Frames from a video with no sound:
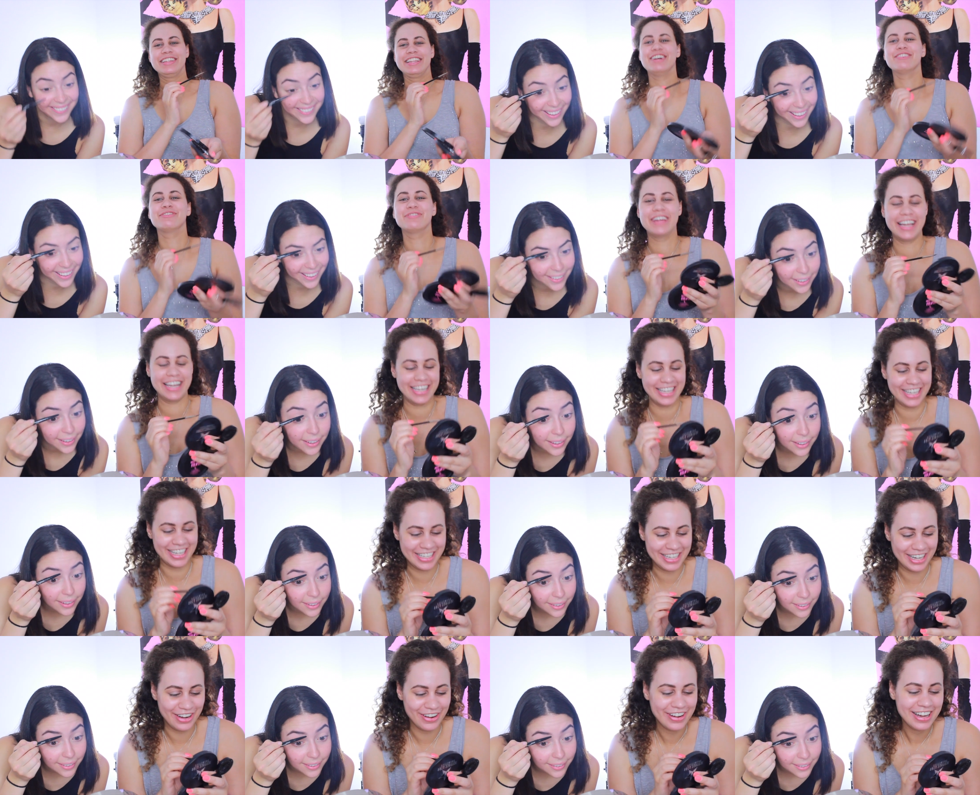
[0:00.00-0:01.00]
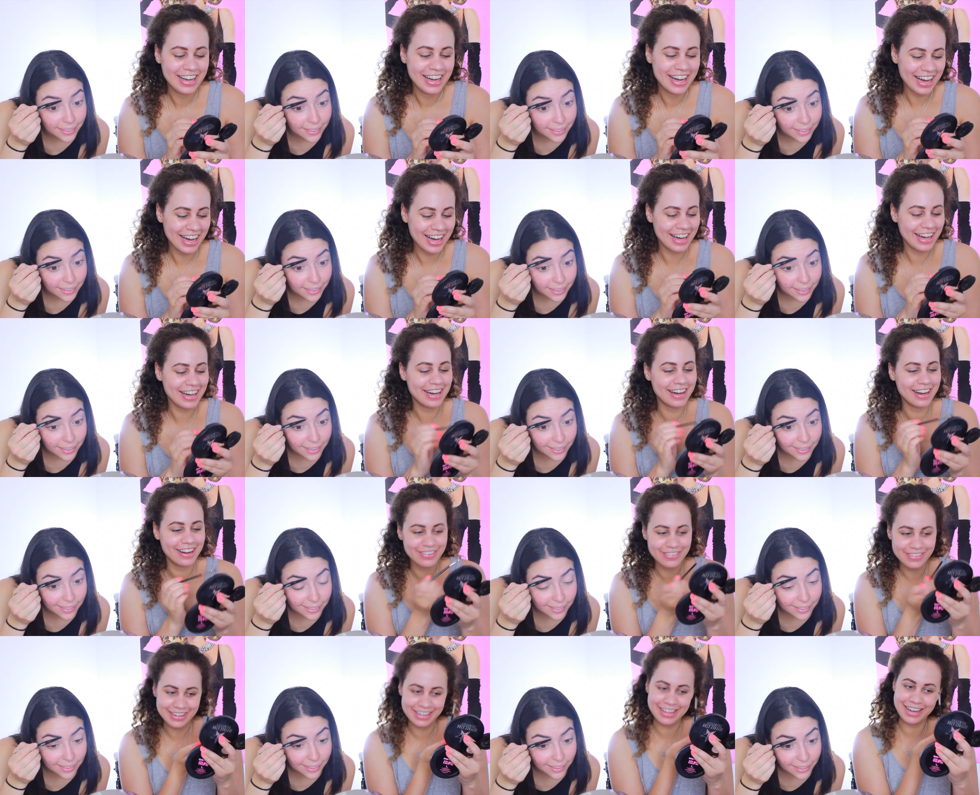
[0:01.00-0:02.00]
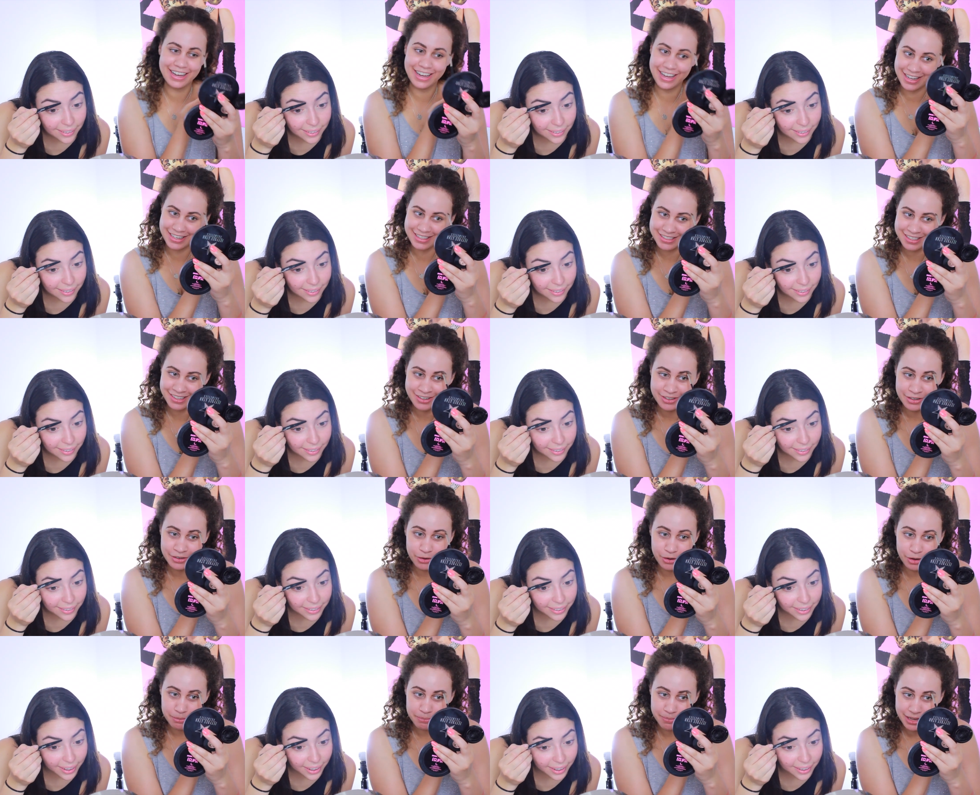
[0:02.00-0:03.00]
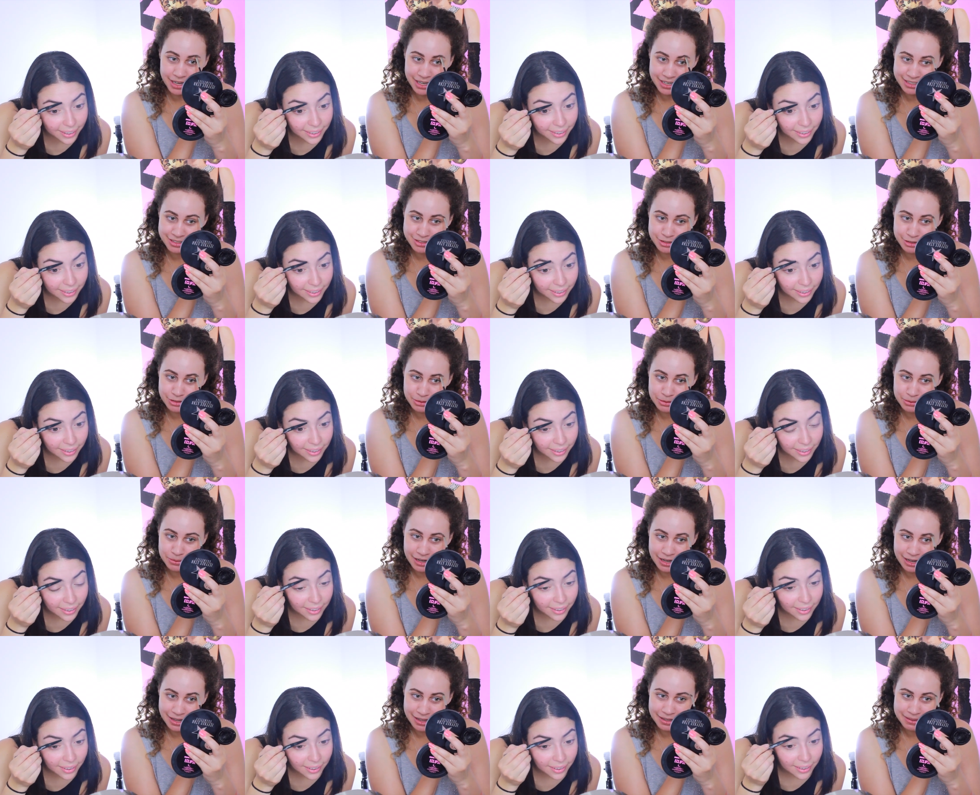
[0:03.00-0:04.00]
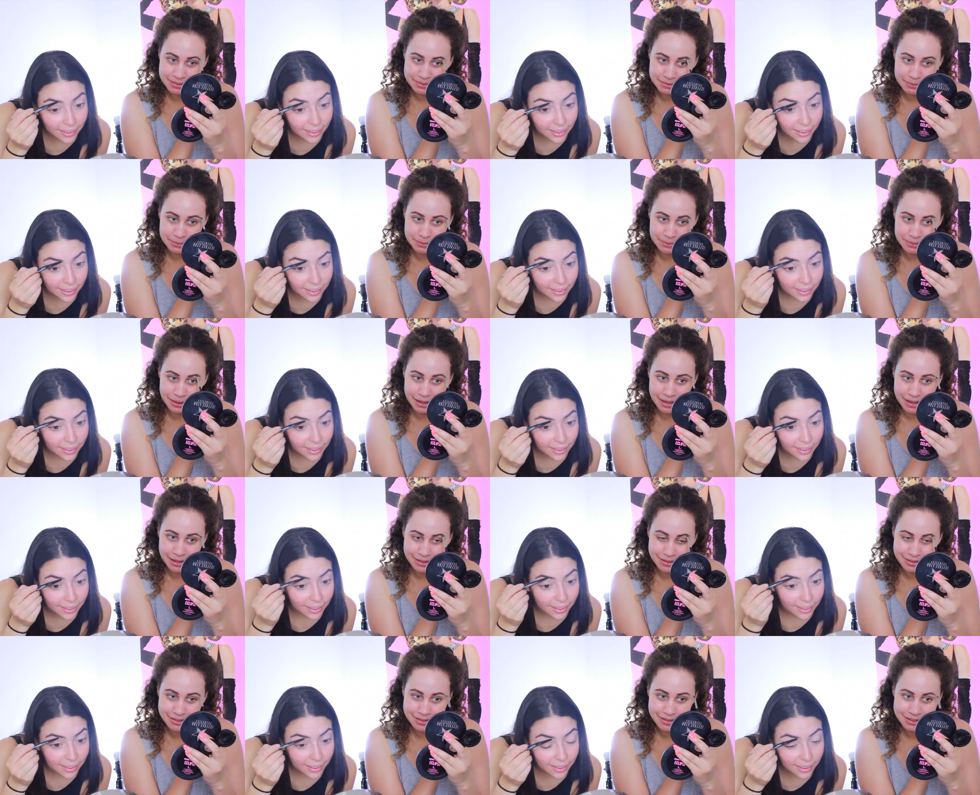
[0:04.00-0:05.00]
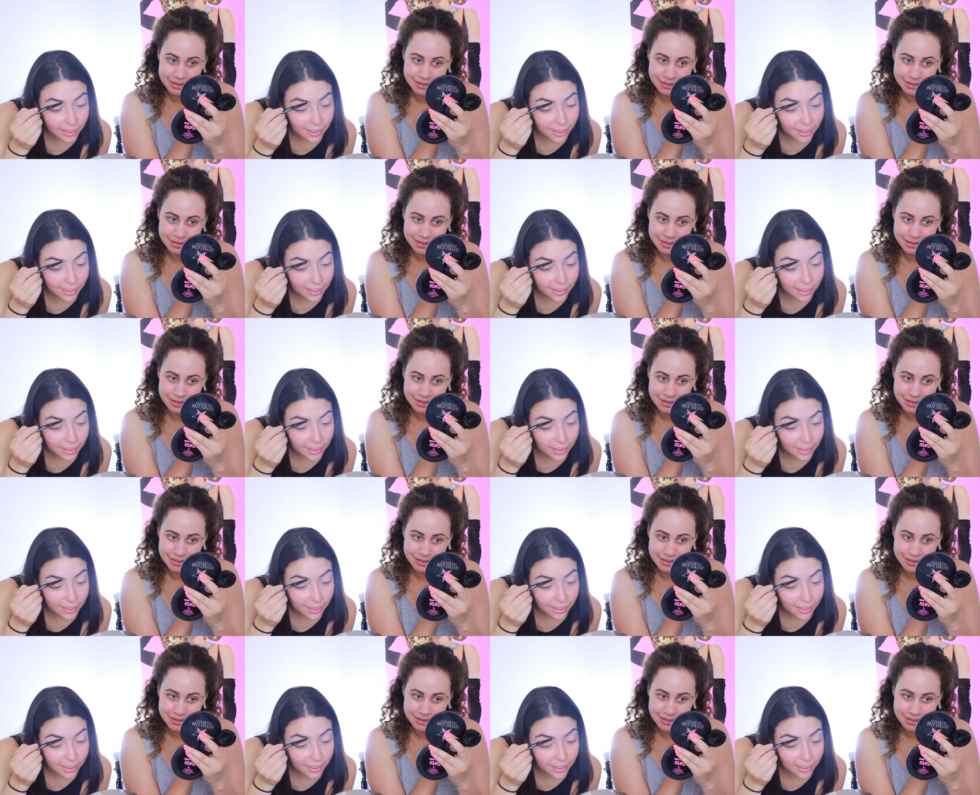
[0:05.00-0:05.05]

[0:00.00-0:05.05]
Speaker 1: love yeah. Manny, I know. Oh my gosh. Or Manny's new uh, little uh,